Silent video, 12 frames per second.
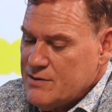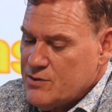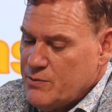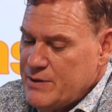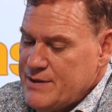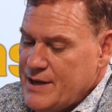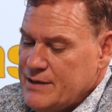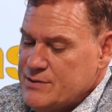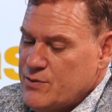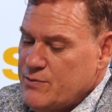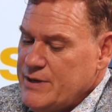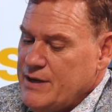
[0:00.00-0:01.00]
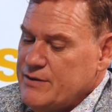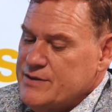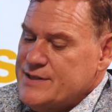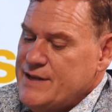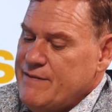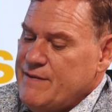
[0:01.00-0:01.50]
Okay, now is that
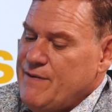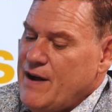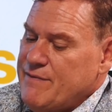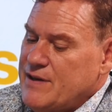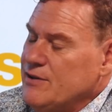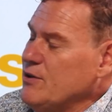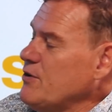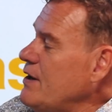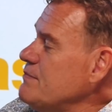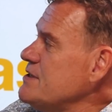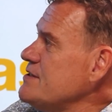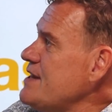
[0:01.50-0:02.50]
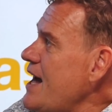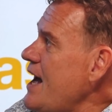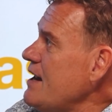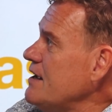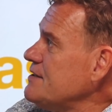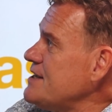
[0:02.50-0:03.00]
3,375 kilograms? Is
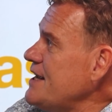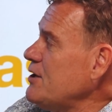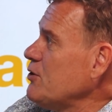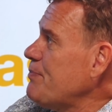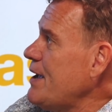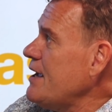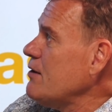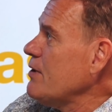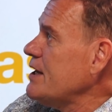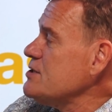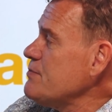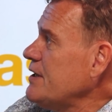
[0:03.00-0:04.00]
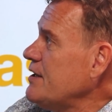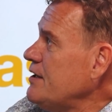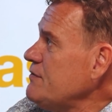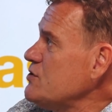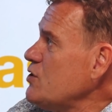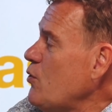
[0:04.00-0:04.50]
that a take or pay arrangement? And if
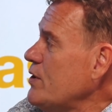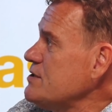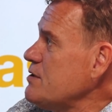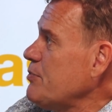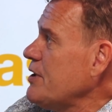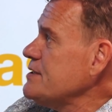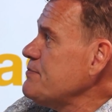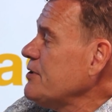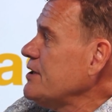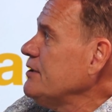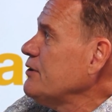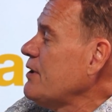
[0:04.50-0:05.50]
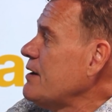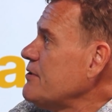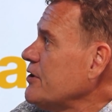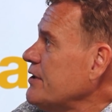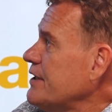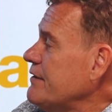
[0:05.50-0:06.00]
so, what's the price per kilogram they're
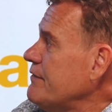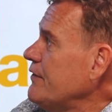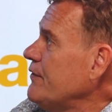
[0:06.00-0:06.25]
going to give you?